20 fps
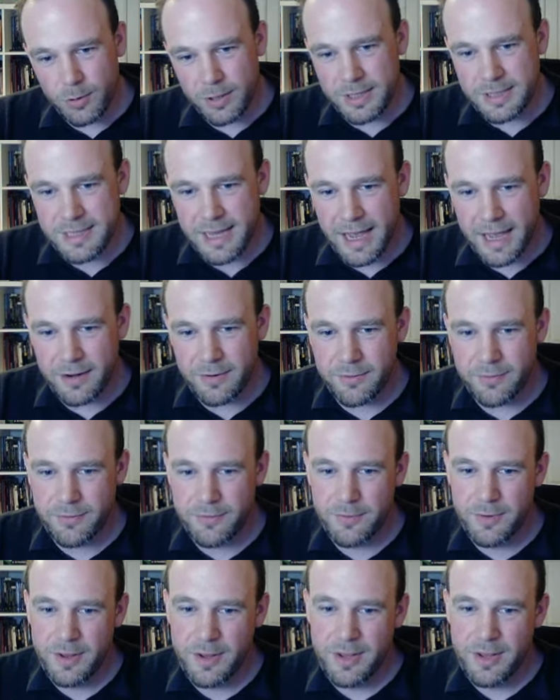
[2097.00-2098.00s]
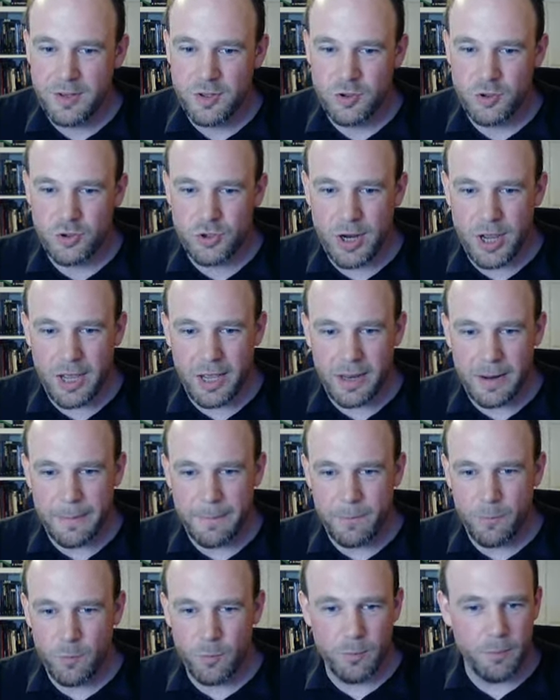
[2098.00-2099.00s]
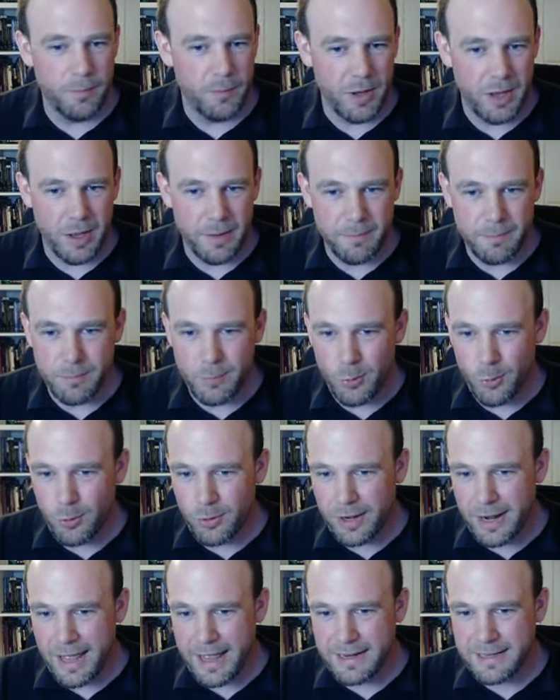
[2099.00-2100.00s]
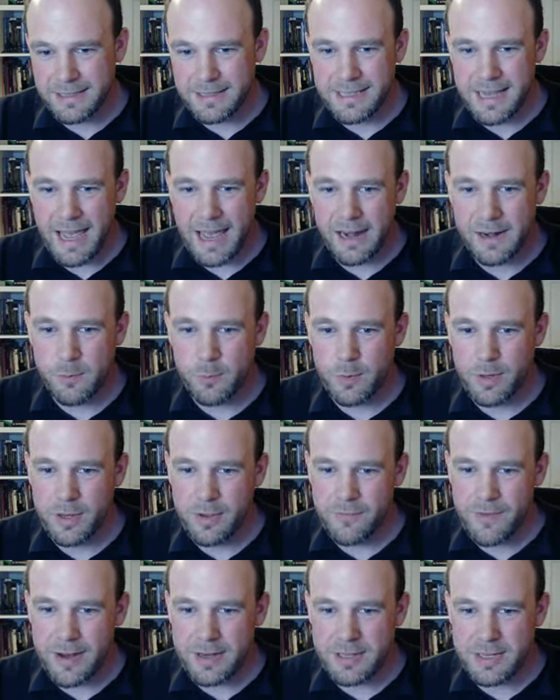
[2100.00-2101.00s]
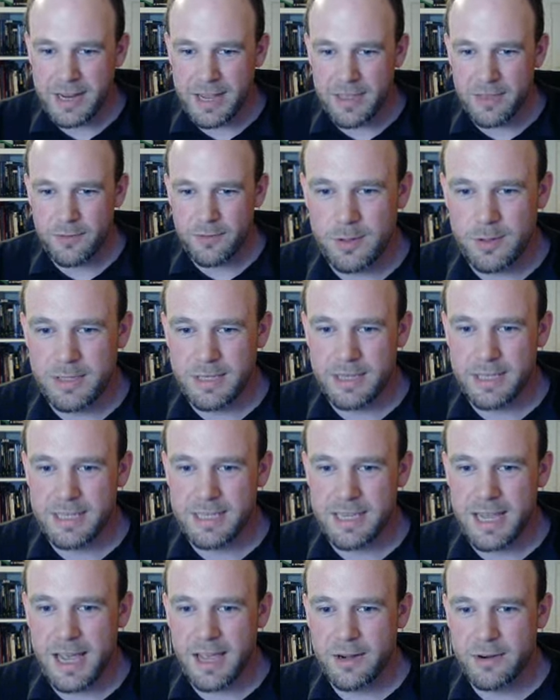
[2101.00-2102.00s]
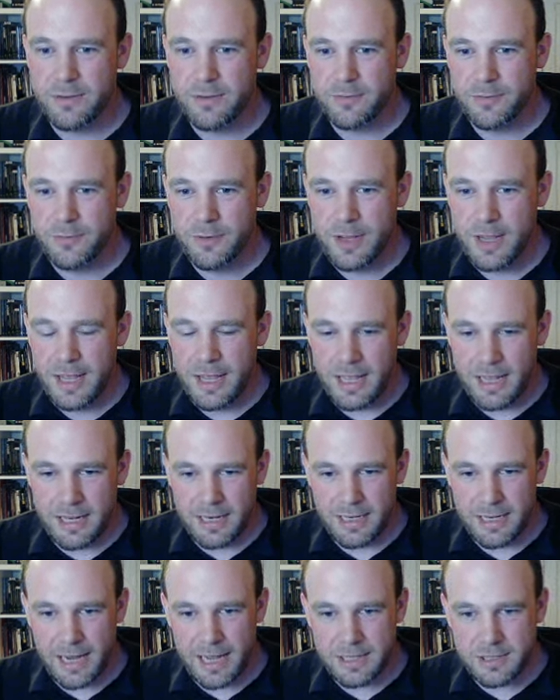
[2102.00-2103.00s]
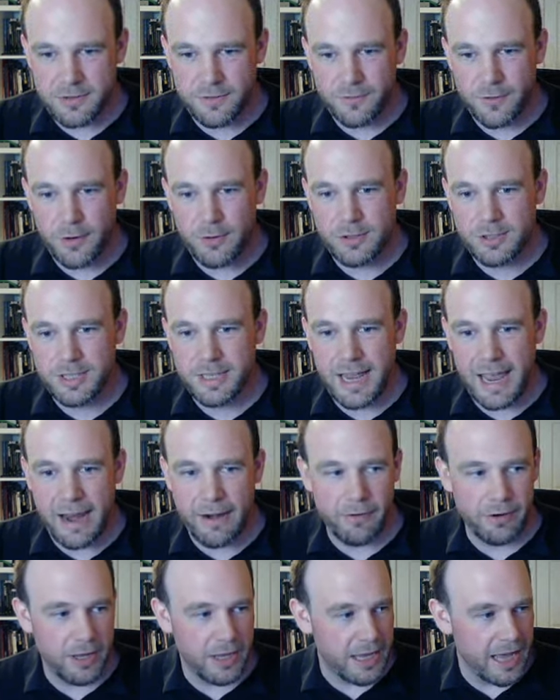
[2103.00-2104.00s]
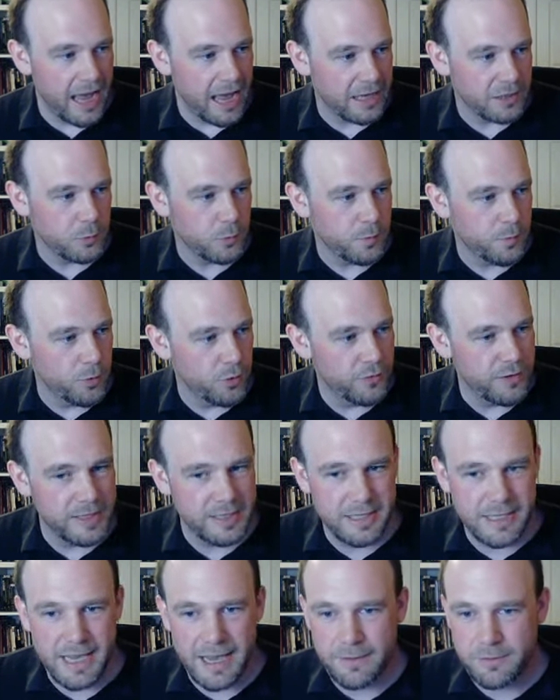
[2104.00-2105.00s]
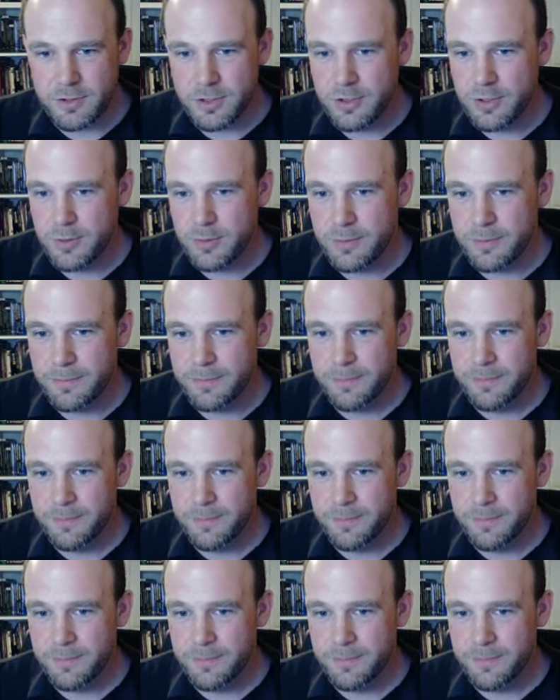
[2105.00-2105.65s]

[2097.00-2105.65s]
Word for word: this kind of dry uh, moorland and we eventually get to this kind of lighter forested area as we move into the afternoon.